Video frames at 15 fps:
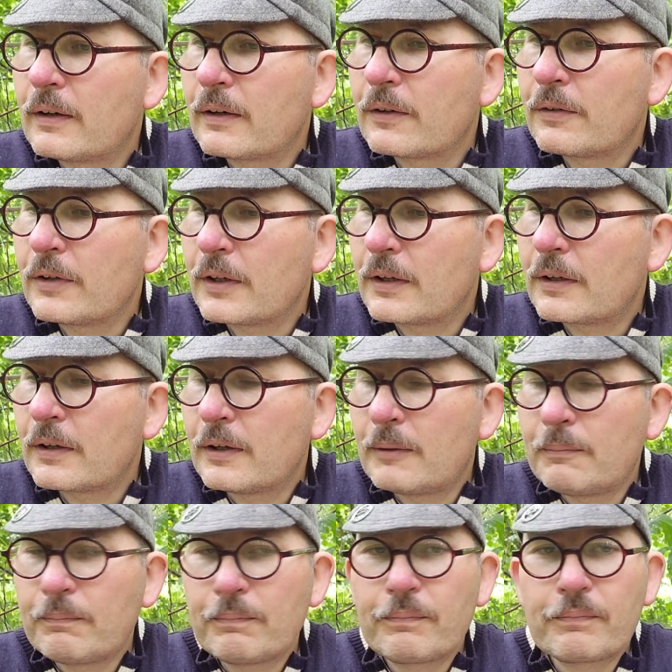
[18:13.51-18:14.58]
think
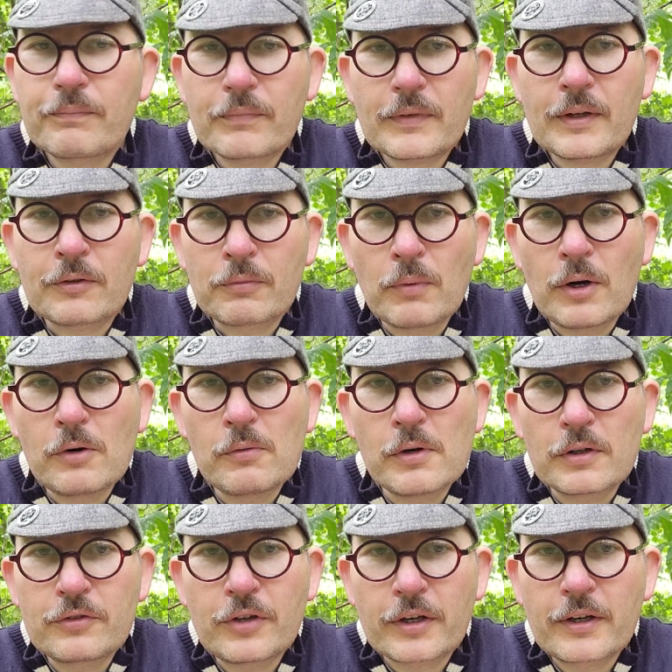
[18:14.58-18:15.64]
it's well worth
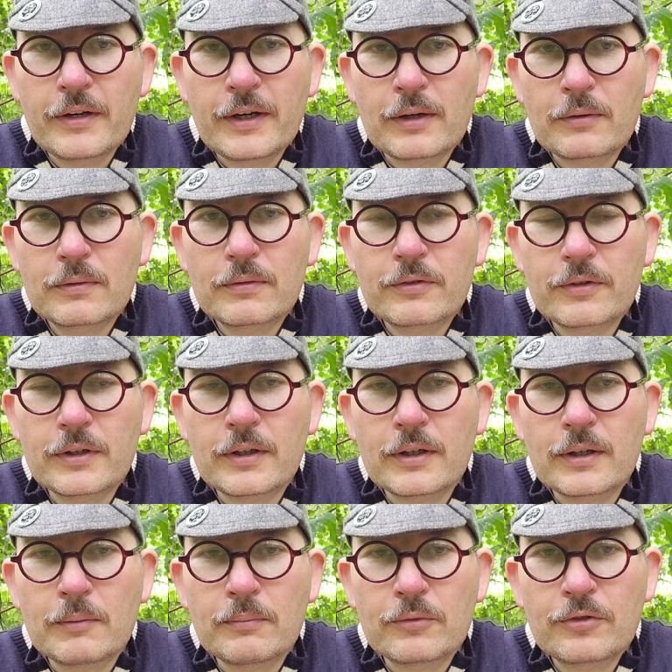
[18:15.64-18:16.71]
checking out
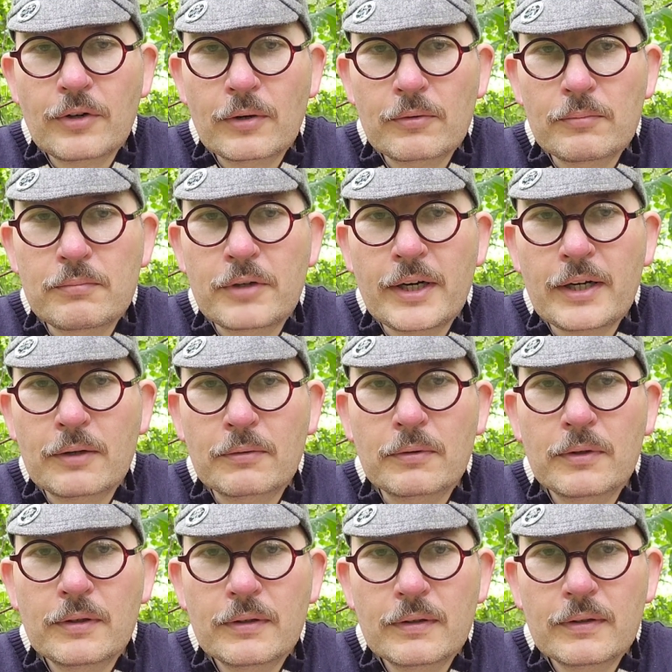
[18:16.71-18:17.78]
Sheldon Brown
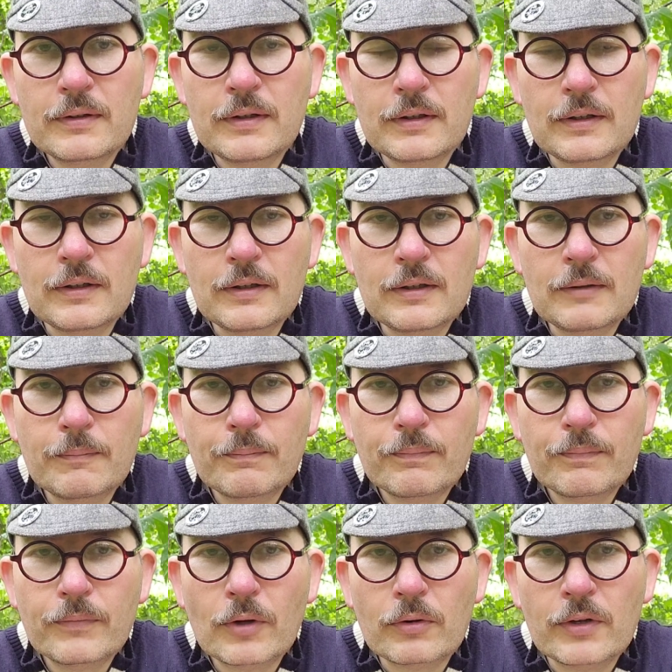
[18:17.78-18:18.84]

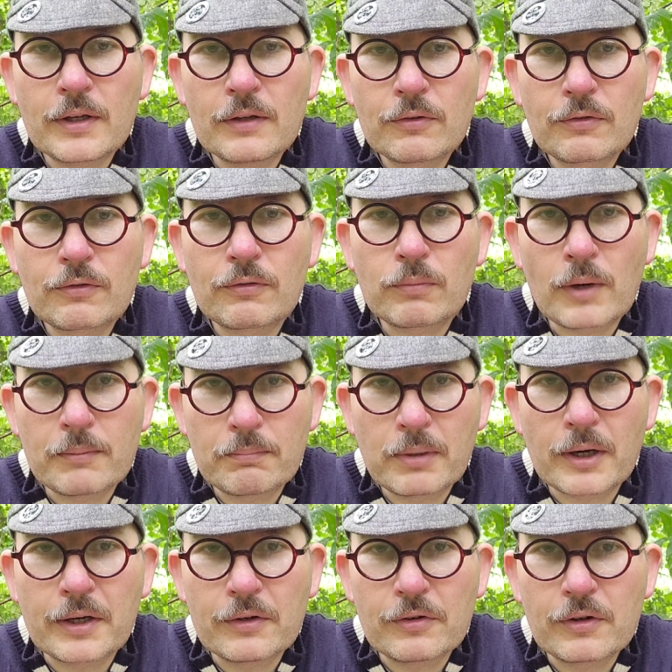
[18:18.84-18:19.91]
on his web
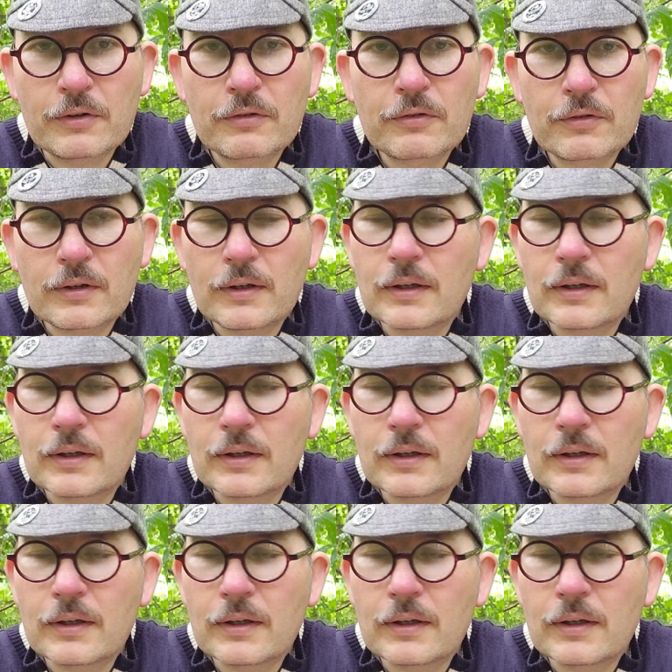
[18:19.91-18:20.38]
pages.